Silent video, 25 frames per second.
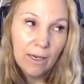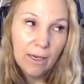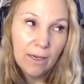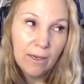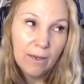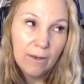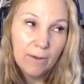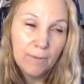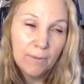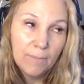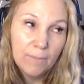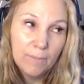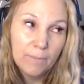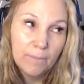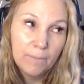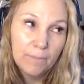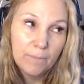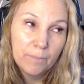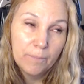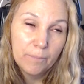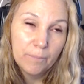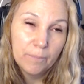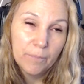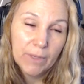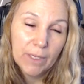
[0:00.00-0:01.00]
um,
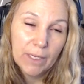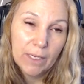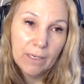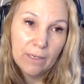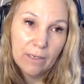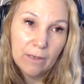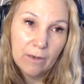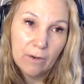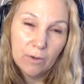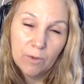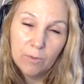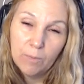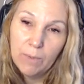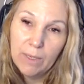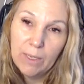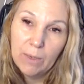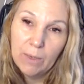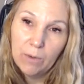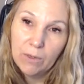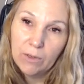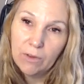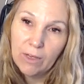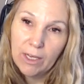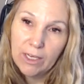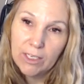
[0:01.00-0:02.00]
or meet
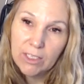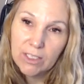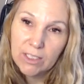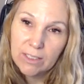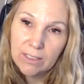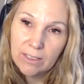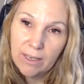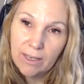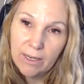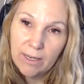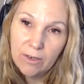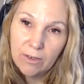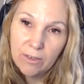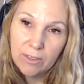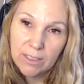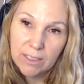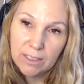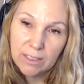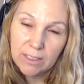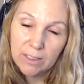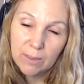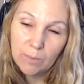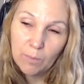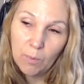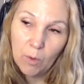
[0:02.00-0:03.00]
with legislators
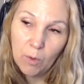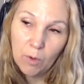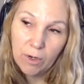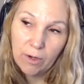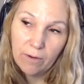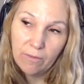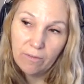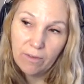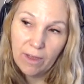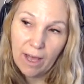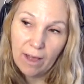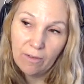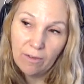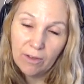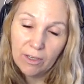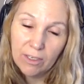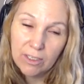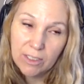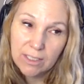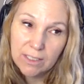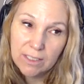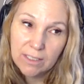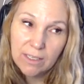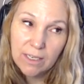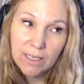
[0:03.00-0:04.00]
in support of that
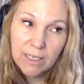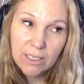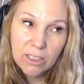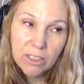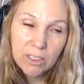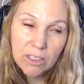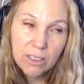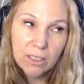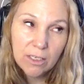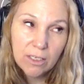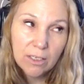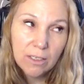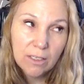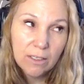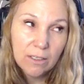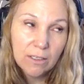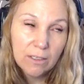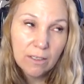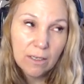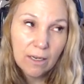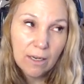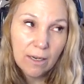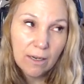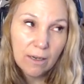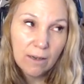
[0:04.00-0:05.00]

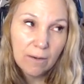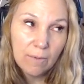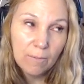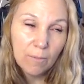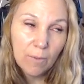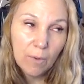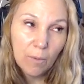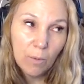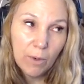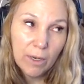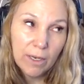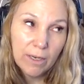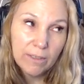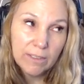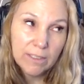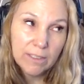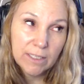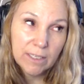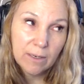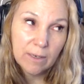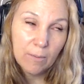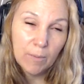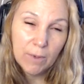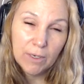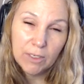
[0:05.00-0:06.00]
legislation. We
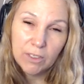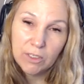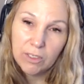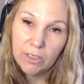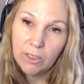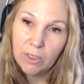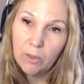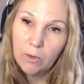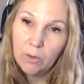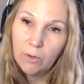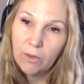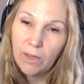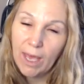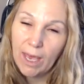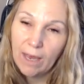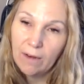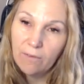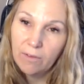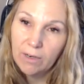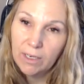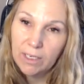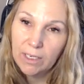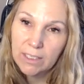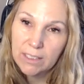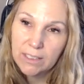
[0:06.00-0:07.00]
did a bunch of youth
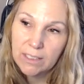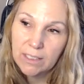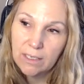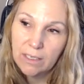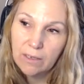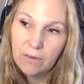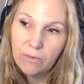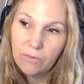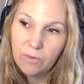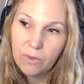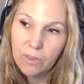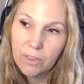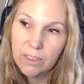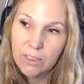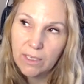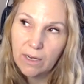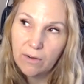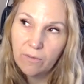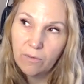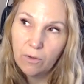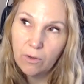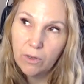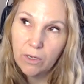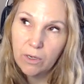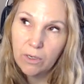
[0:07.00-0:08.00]
advocacy for
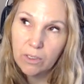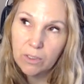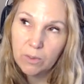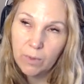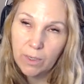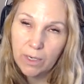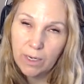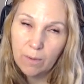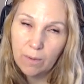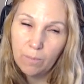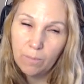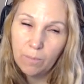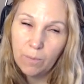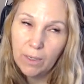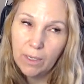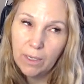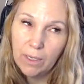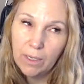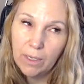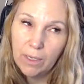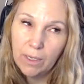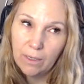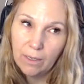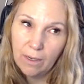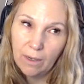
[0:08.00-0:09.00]
several years. We had a
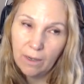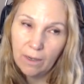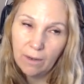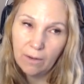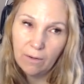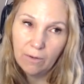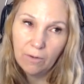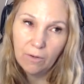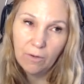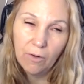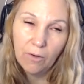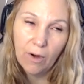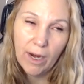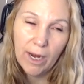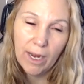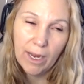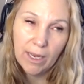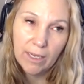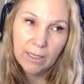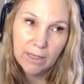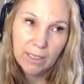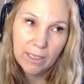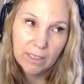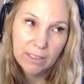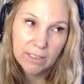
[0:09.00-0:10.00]
big
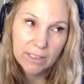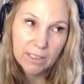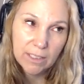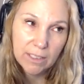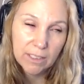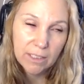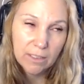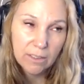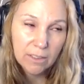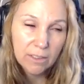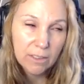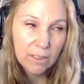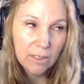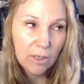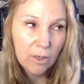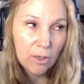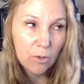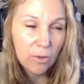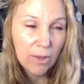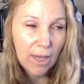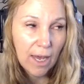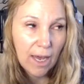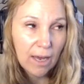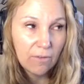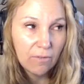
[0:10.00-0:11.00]
grant that did
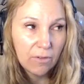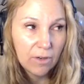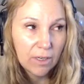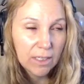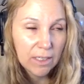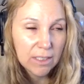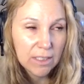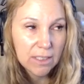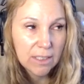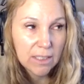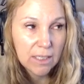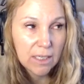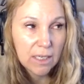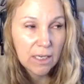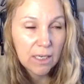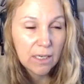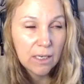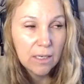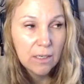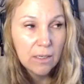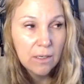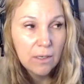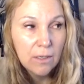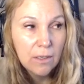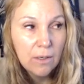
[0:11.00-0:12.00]
youth
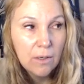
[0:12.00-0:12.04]
advocacy.